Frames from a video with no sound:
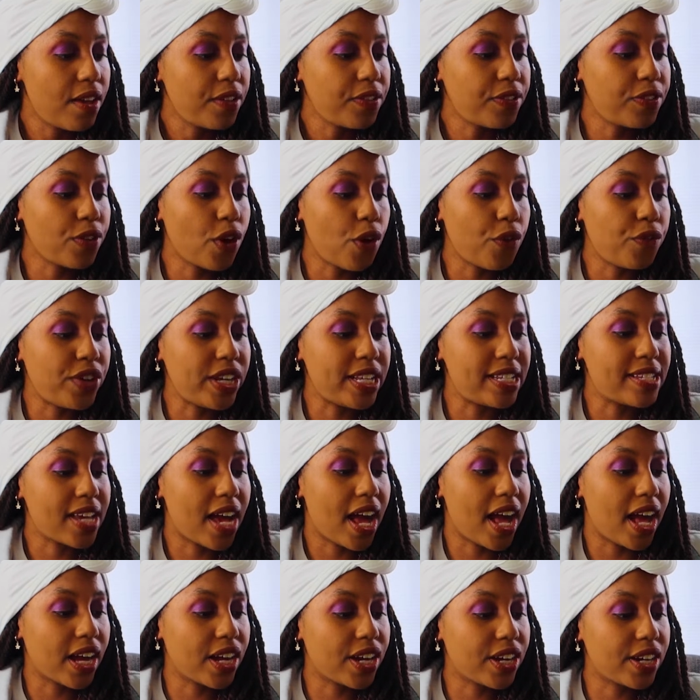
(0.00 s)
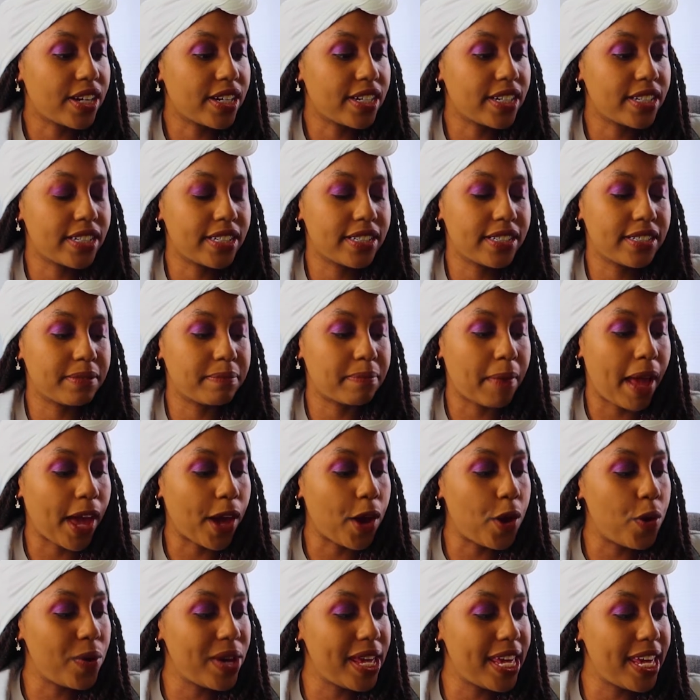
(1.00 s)
Sophie Tucker, my
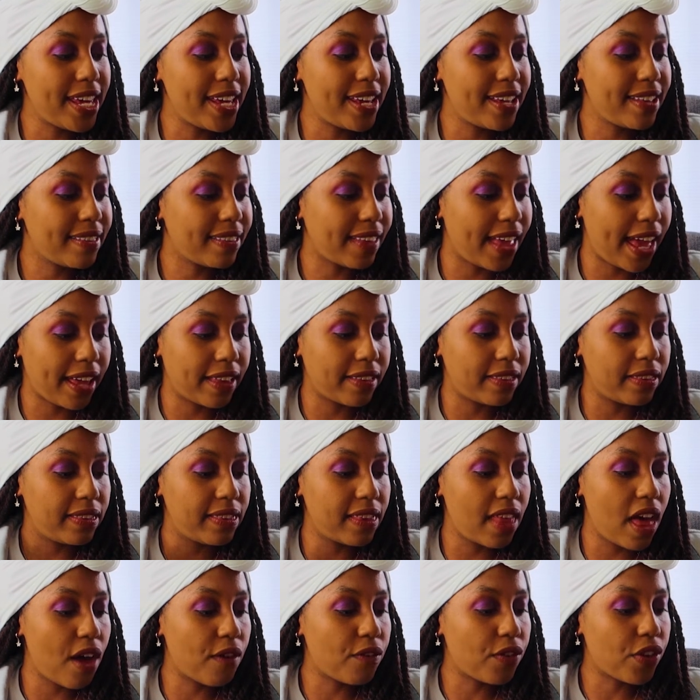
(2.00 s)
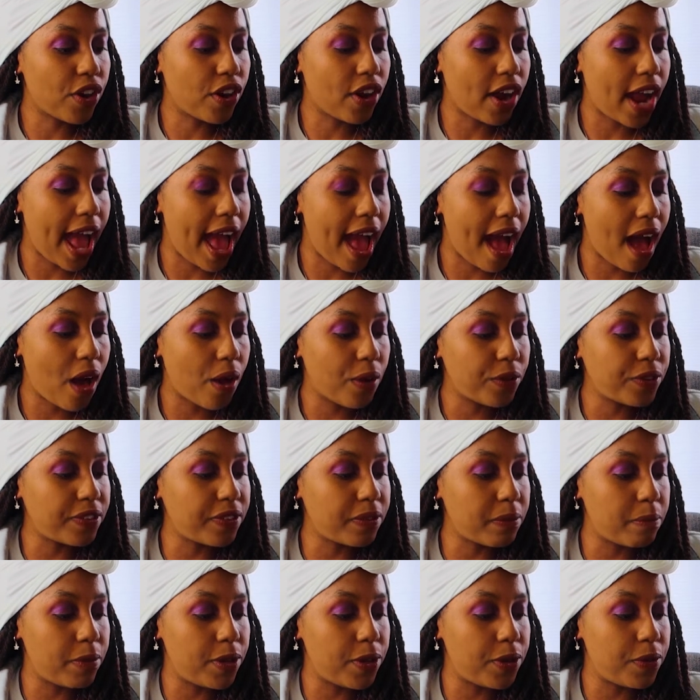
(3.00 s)
queen, like love her
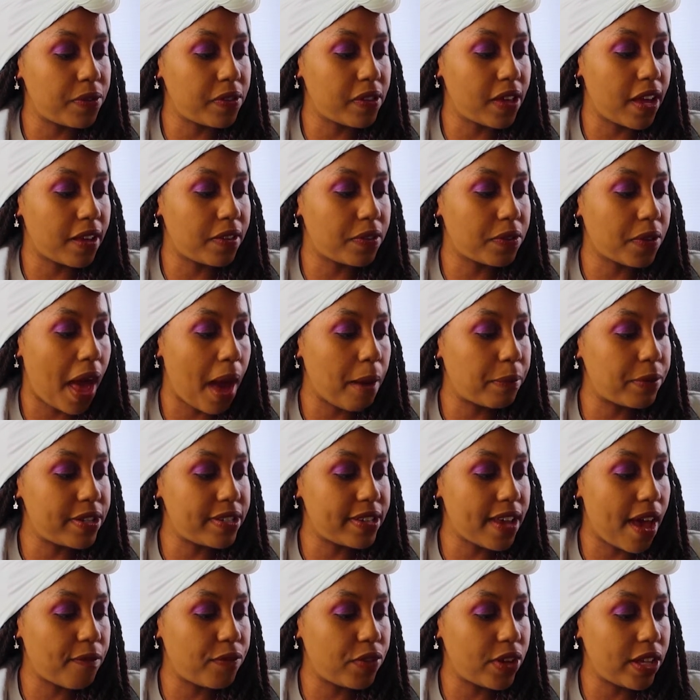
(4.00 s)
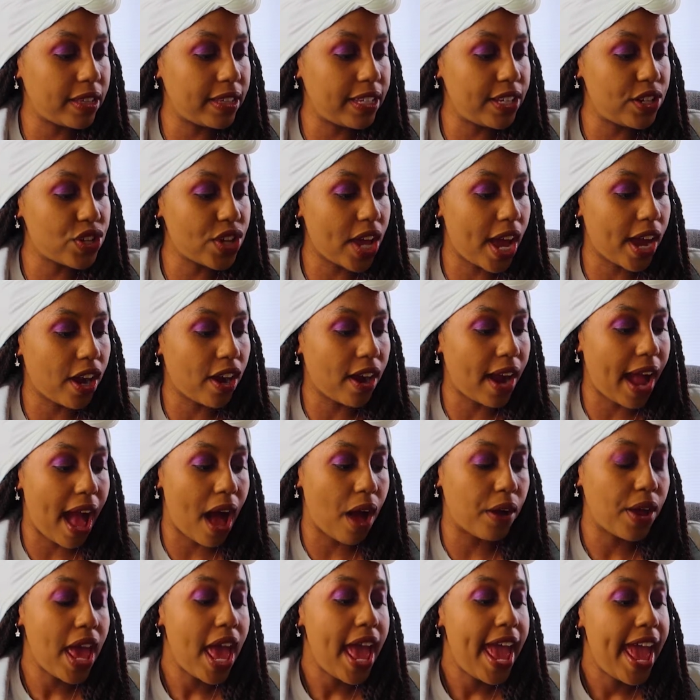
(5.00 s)
house music, so I would definitely check her
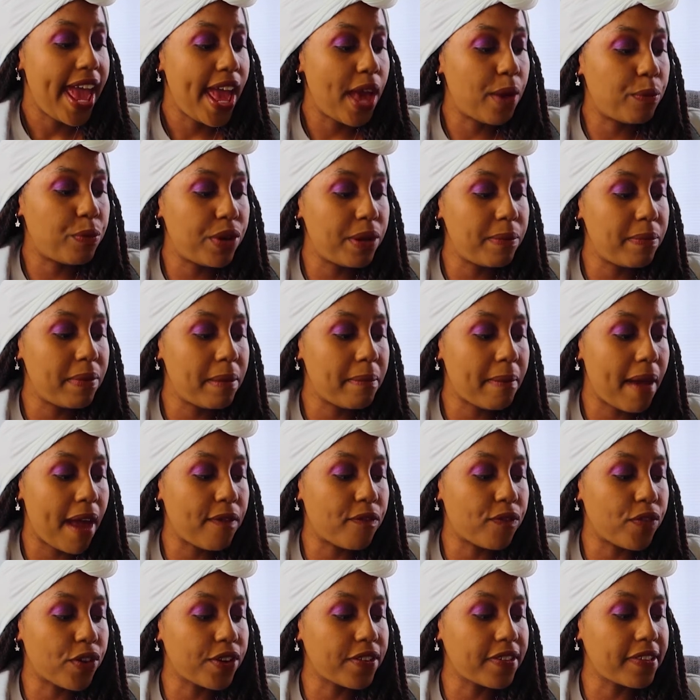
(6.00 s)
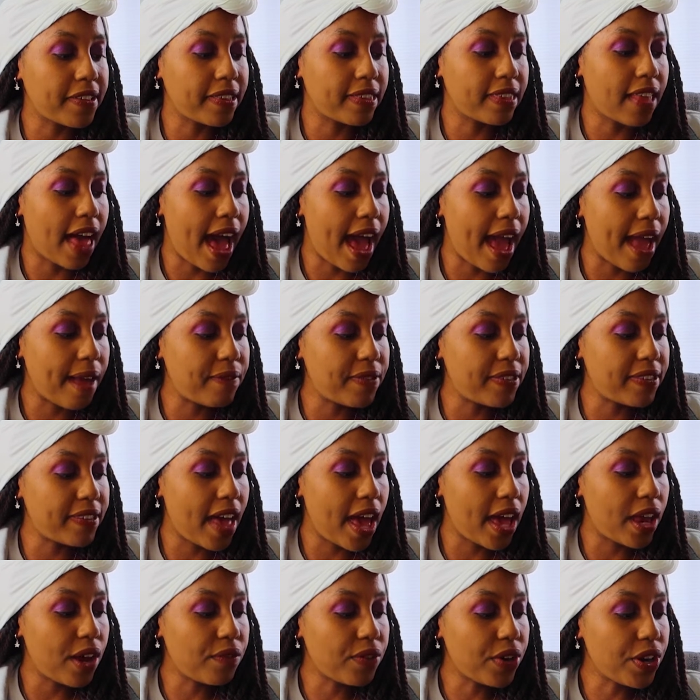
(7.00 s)
out. It would be my first live
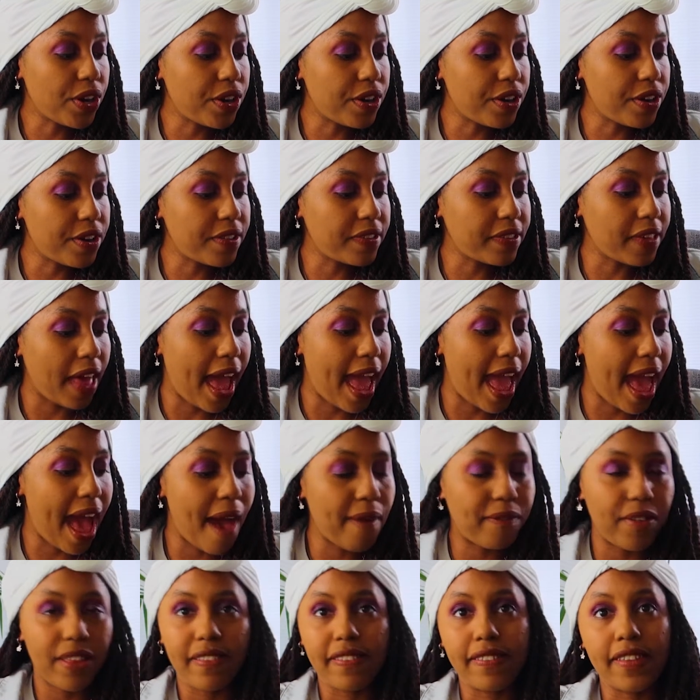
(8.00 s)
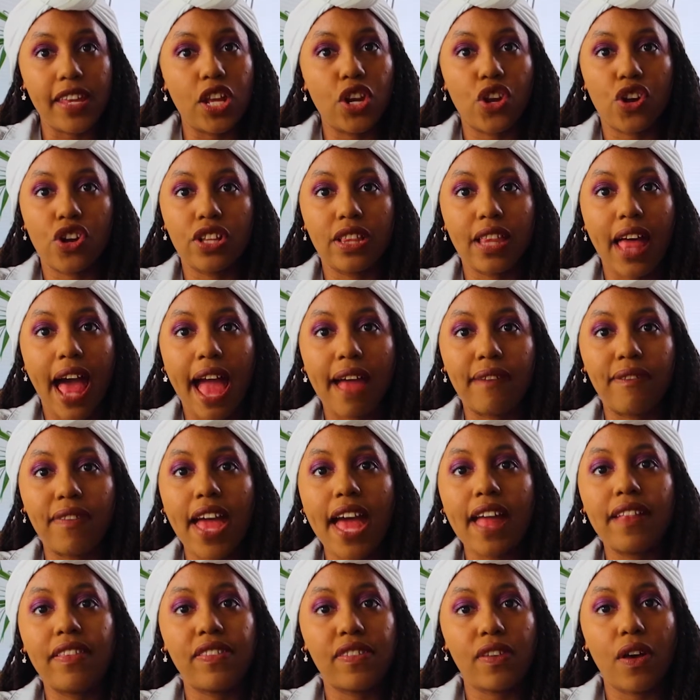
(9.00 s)
set of hers. I haven't seen her live
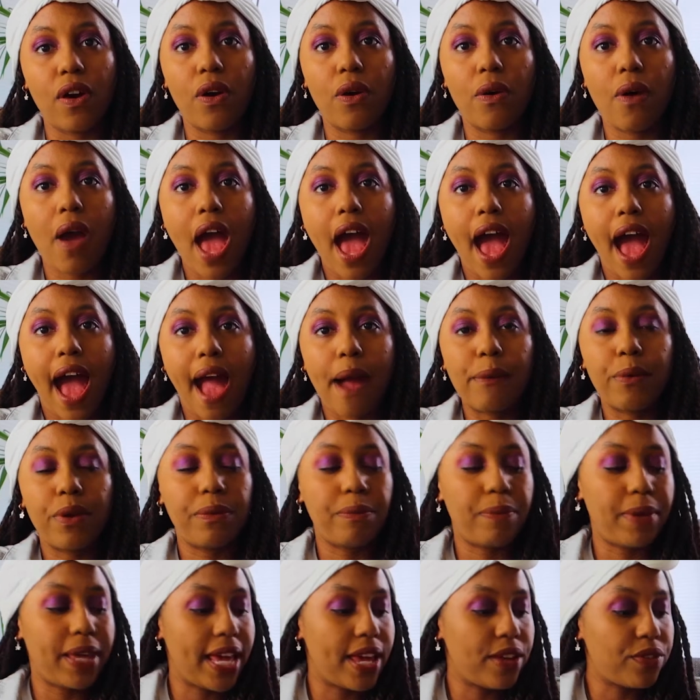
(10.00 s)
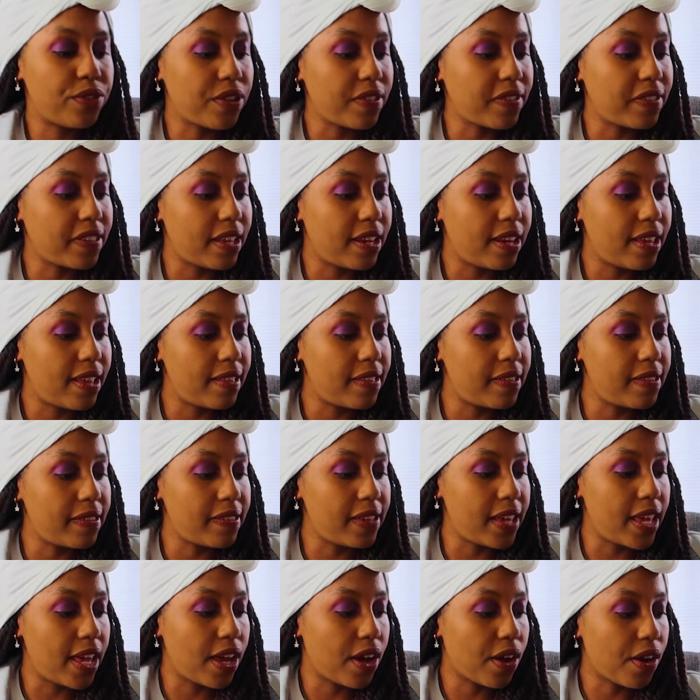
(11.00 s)
yet, so I would be interested in
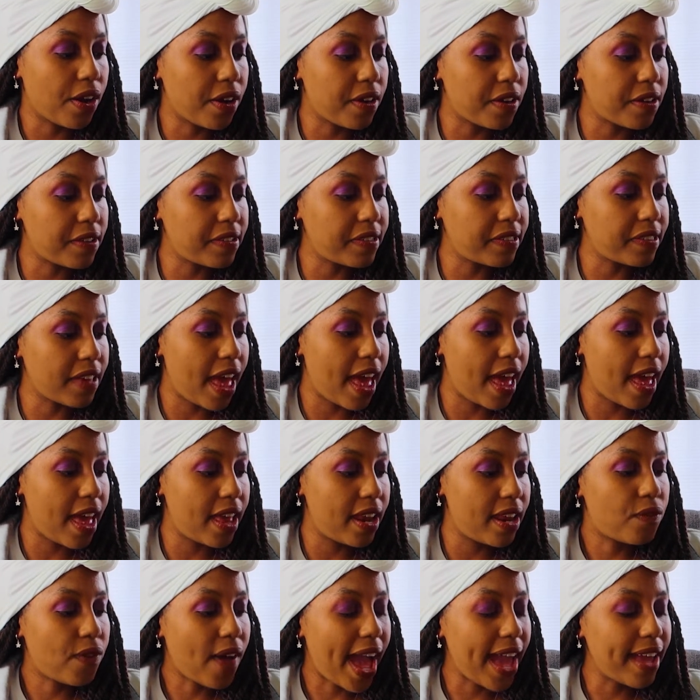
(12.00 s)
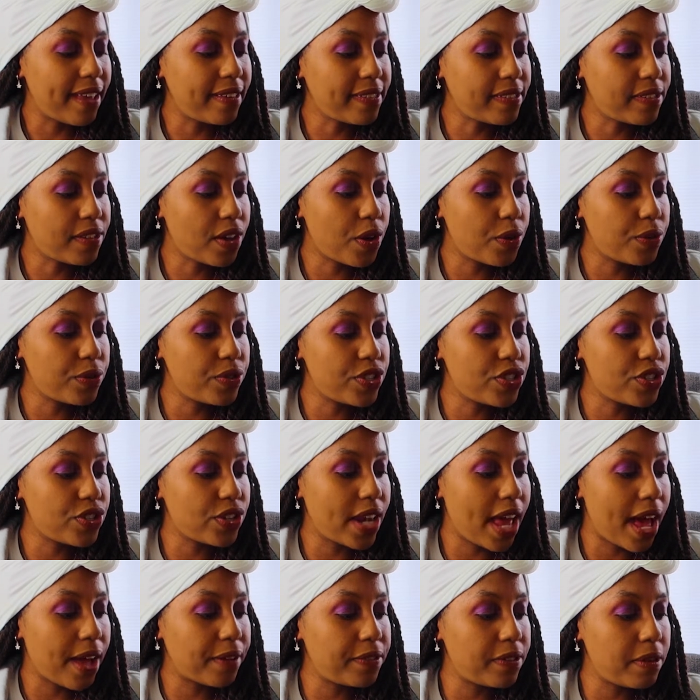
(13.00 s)
seeing her set. Vice Tone
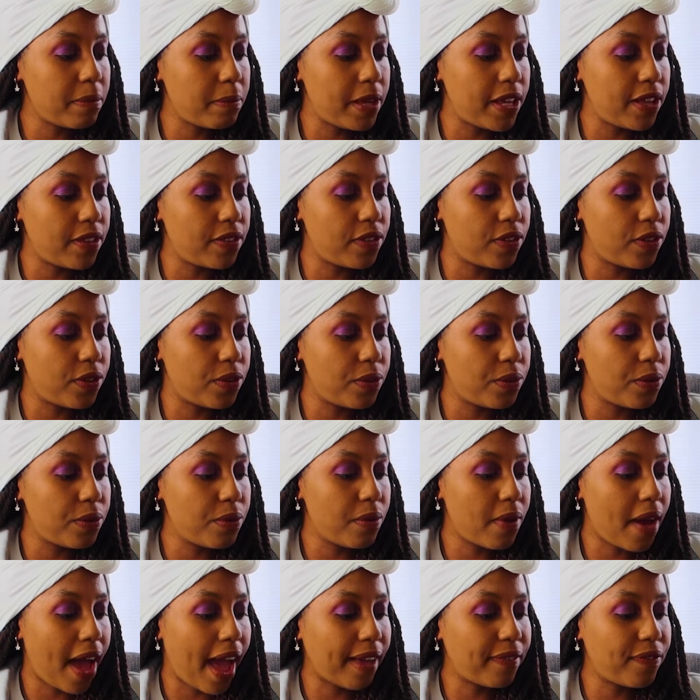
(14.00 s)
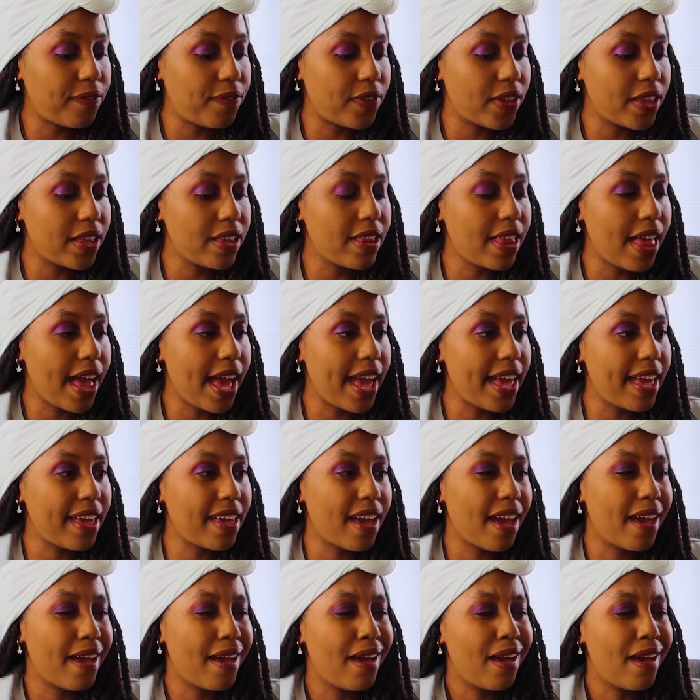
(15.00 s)
stood out to me too. I feel like